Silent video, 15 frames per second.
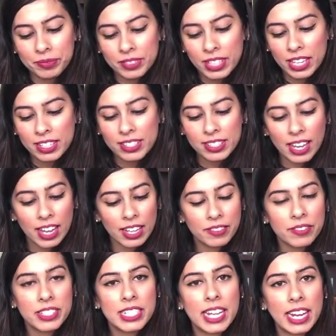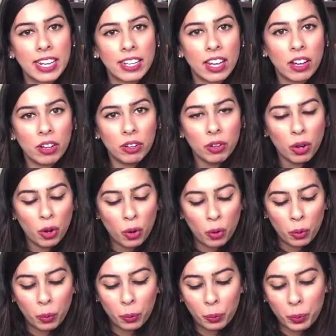Next I have Diego,
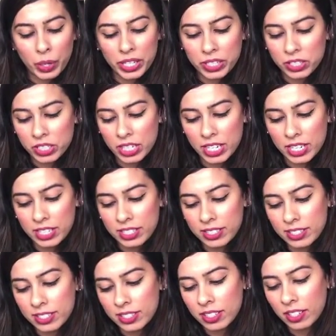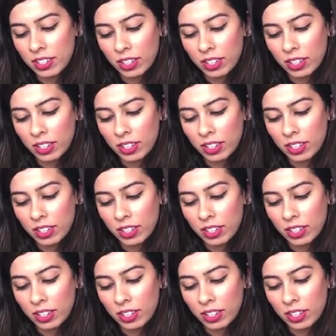which is